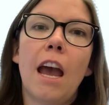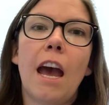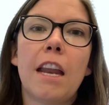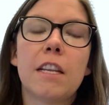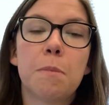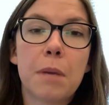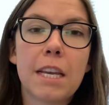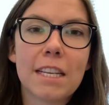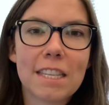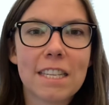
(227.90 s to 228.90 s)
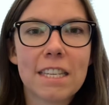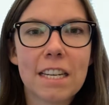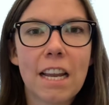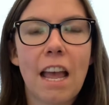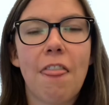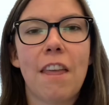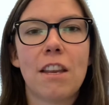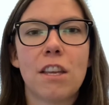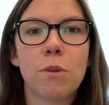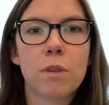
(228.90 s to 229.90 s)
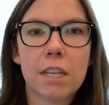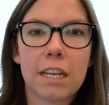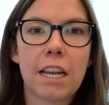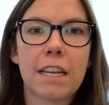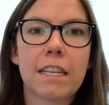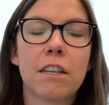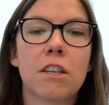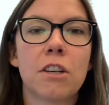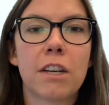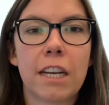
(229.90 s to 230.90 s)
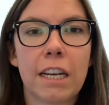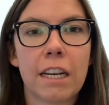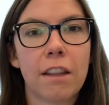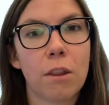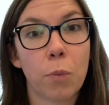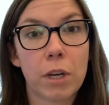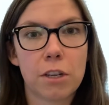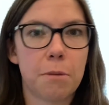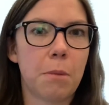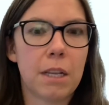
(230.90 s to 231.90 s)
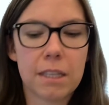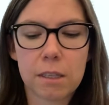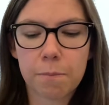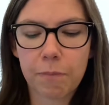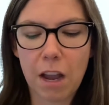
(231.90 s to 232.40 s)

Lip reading: at its peak season and then using it during the winter months,